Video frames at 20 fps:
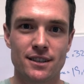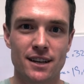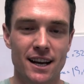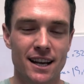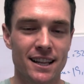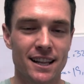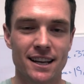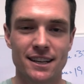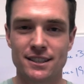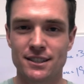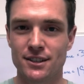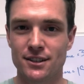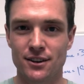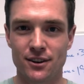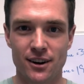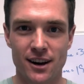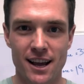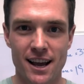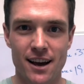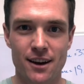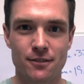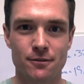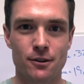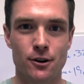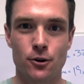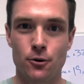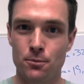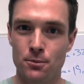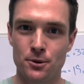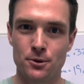I like to nerd out. I
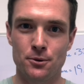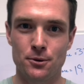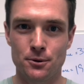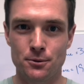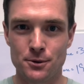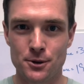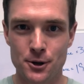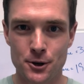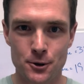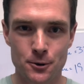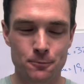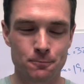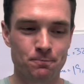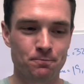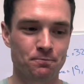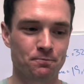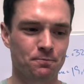hope you do too.